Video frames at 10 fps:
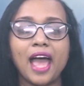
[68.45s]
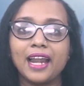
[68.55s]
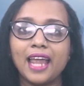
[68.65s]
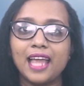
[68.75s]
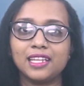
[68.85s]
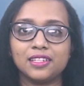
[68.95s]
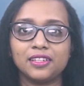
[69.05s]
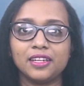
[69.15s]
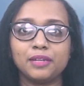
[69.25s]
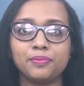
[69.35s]
an
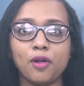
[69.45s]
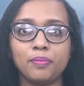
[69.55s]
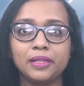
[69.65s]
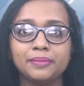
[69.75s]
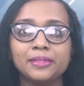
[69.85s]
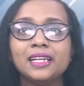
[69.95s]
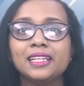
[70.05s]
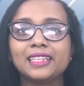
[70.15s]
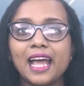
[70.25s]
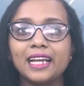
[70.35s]
engineering problem
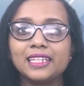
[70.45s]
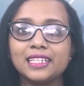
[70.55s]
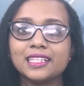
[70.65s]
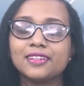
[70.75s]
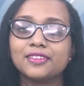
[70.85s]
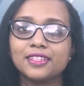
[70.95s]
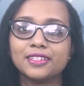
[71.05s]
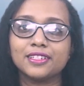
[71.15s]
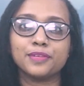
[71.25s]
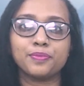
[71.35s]
than it is a
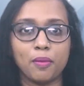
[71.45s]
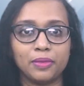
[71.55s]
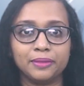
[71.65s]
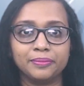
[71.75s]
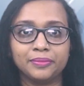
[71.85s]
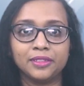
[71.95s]
research problem.